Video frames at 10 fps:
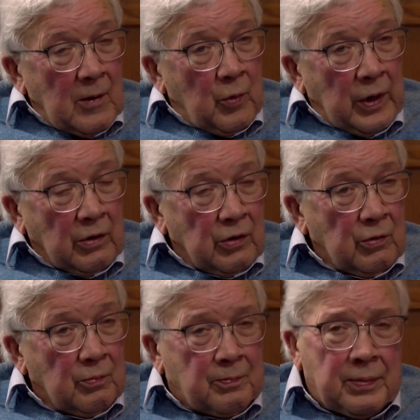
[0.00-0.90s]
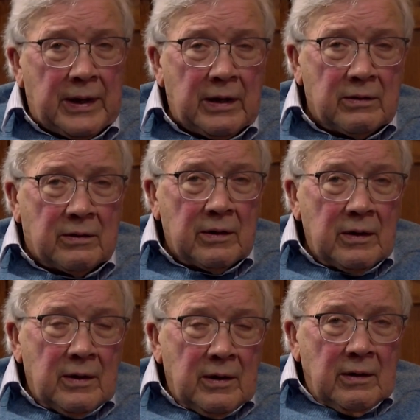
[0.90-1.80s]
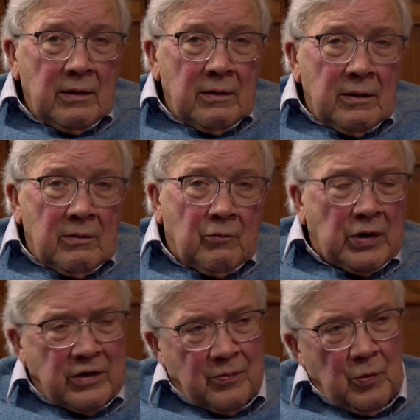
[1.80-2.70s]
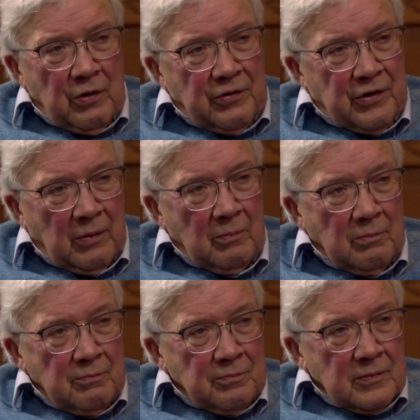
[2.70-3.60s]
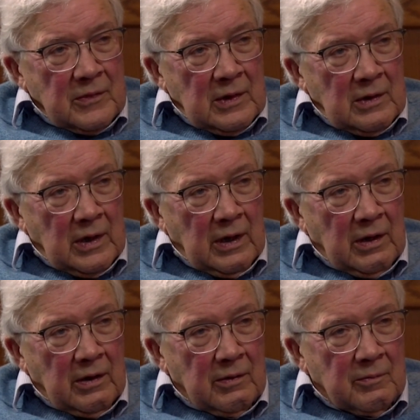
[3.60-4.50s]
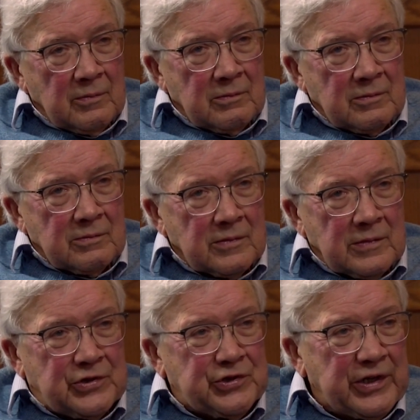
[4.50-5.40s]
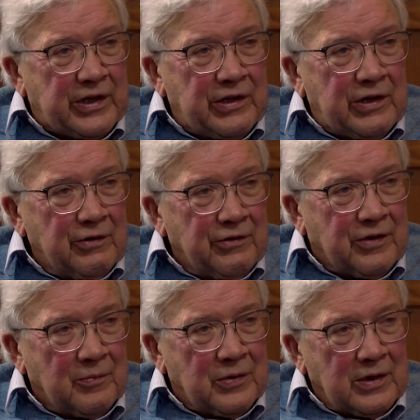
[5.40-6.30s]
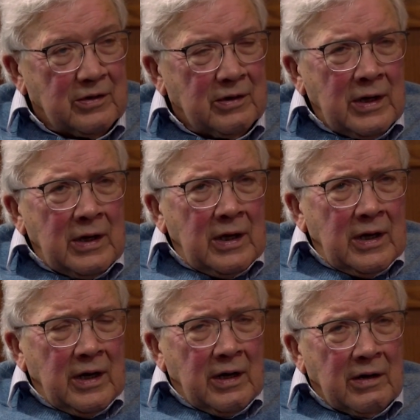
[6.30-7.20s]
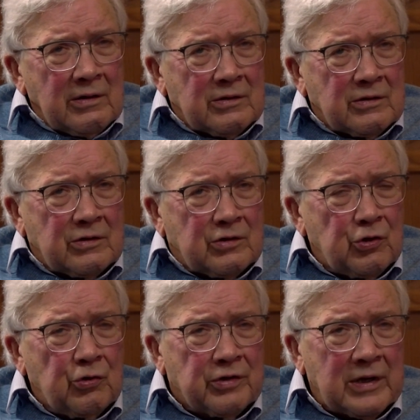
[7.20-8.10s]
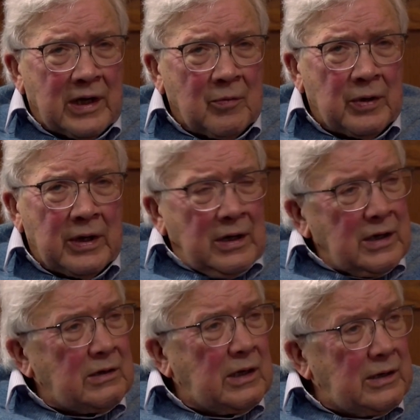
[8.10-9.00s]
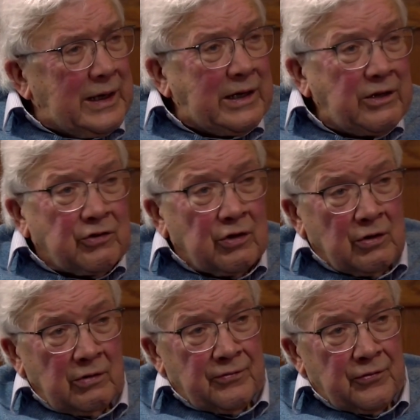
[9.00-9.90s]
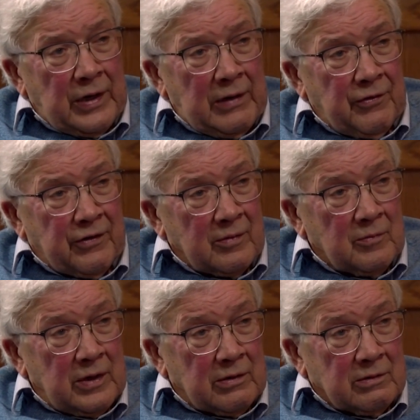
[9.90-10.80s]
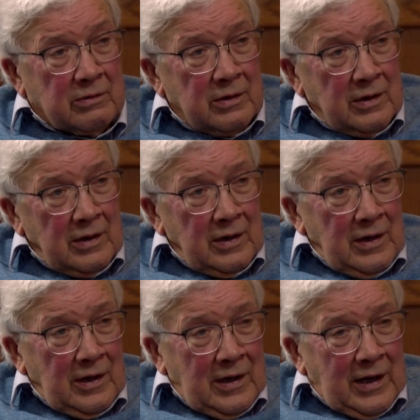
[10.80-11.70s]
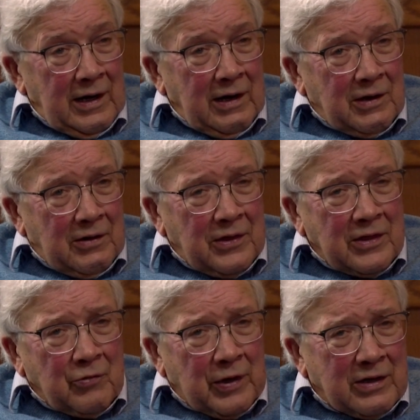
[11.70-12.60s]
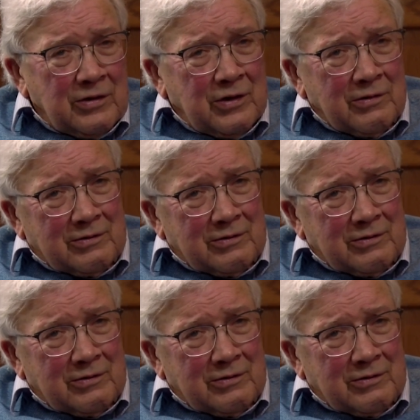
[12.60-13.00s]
where you paid quite a small sum, a shilling a year or something, to use the library. Ladies could go free for some reason. I think they reckon not